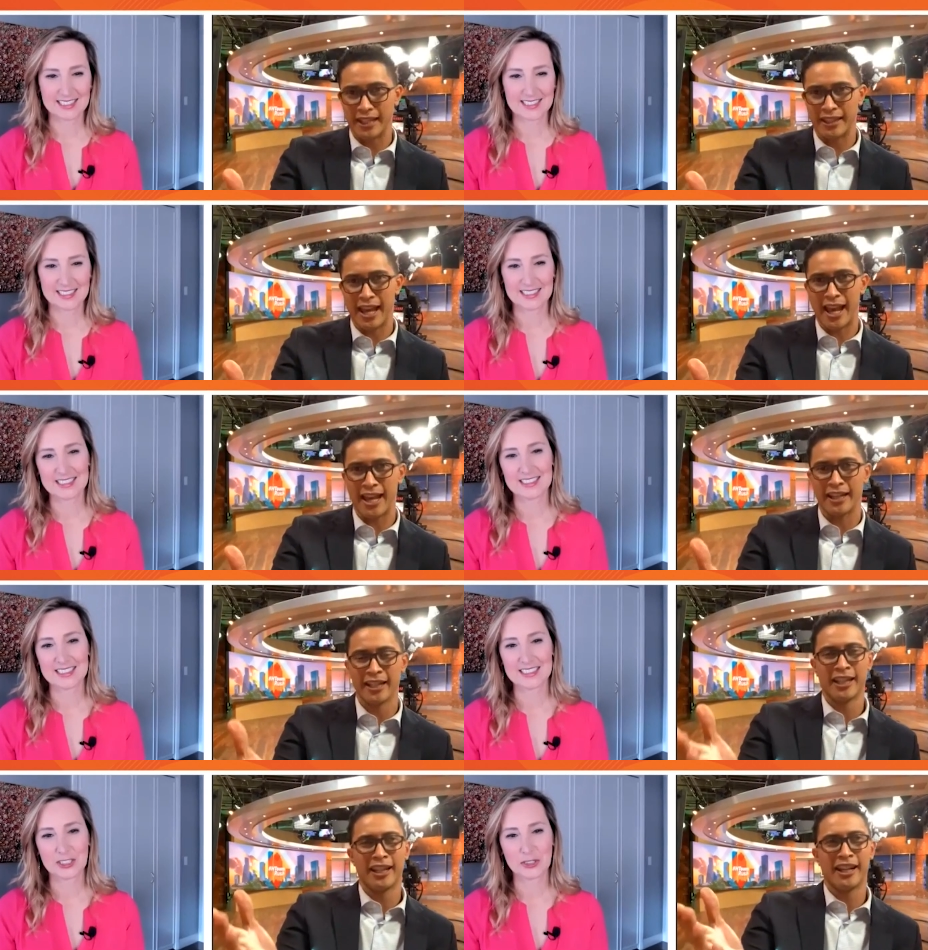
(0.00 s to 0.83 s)

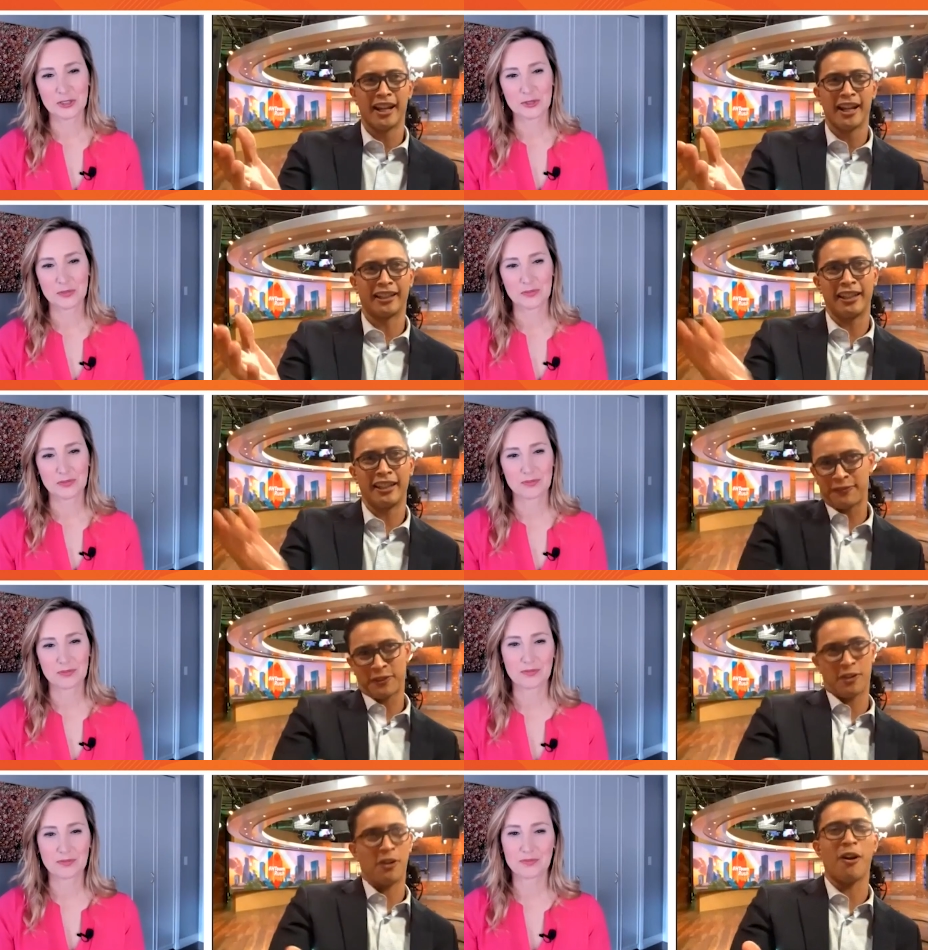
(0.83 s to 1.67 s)
Speaker 1: that a
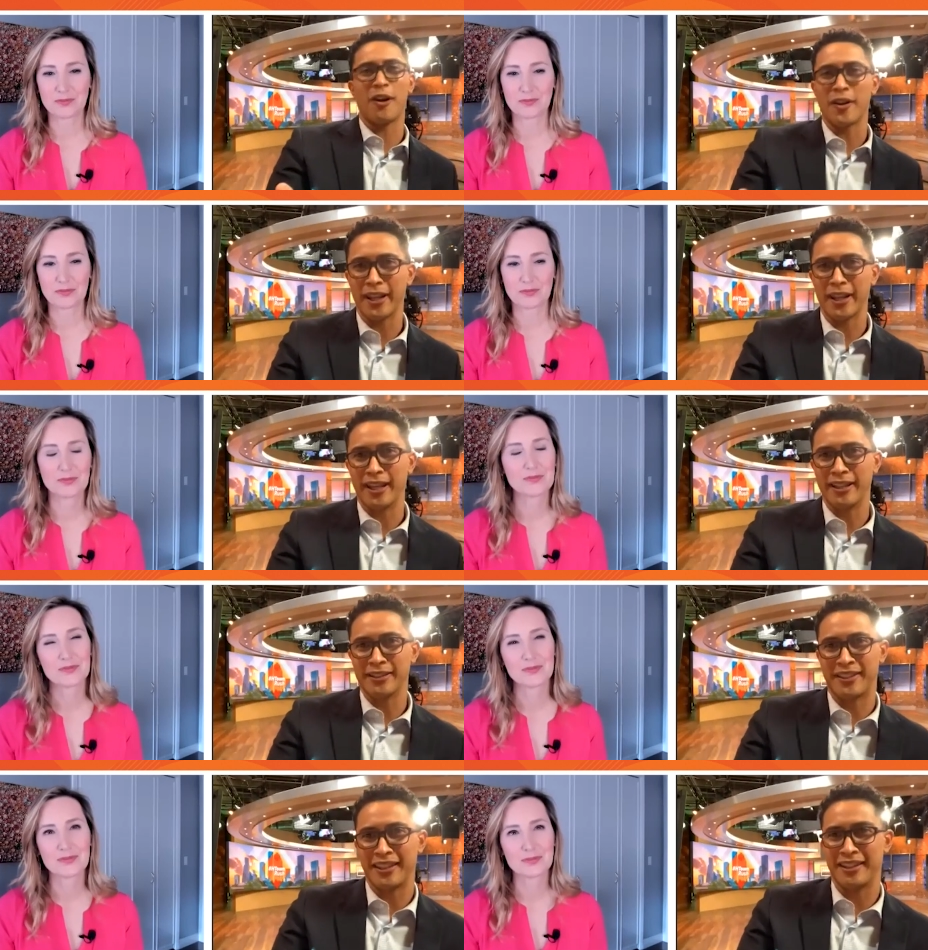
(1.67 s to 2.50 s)
gift card
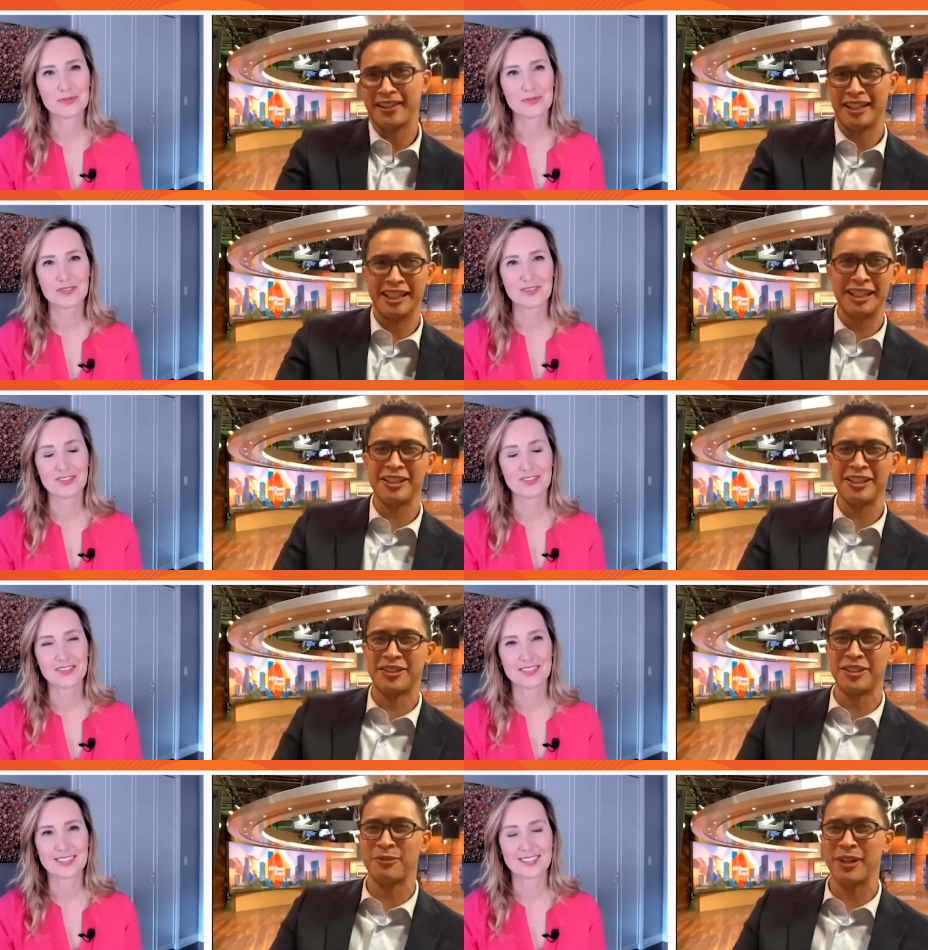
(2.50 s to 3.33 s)
is the, the
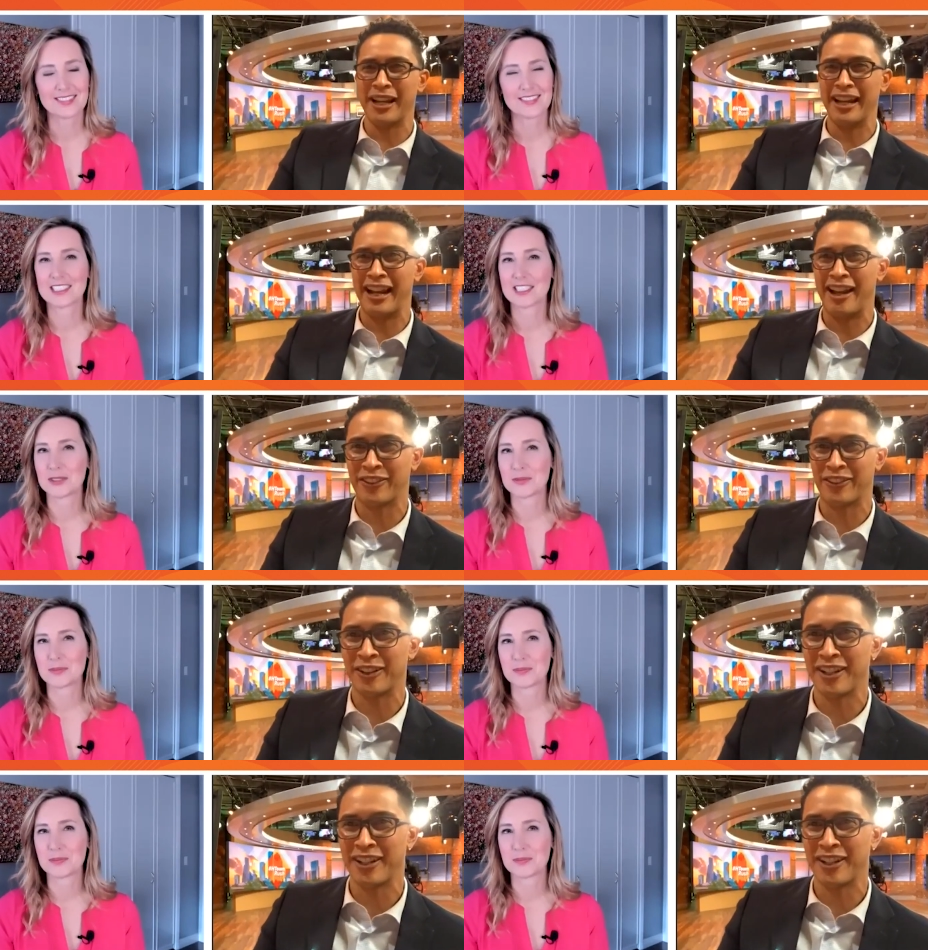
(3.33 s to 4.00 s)
easy way out.